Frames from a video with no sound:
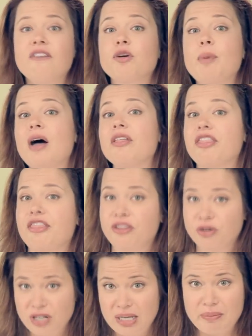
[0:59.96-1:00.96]
for about
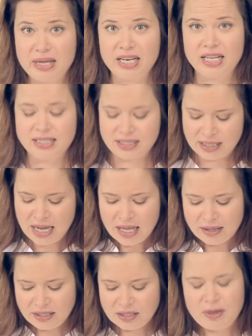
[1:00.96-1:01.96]
30 minutes.
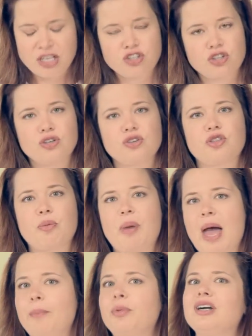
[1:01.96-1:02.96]
This makes sure the
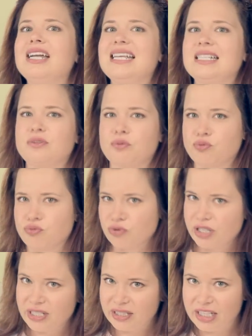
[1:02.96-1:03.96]
pepper is
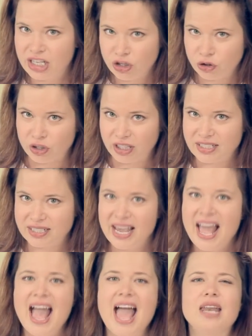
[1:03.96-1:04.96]
really cooked
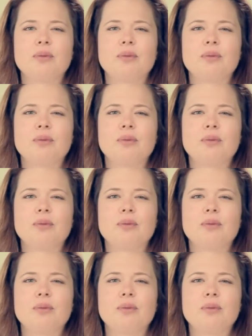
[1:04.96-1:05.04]
and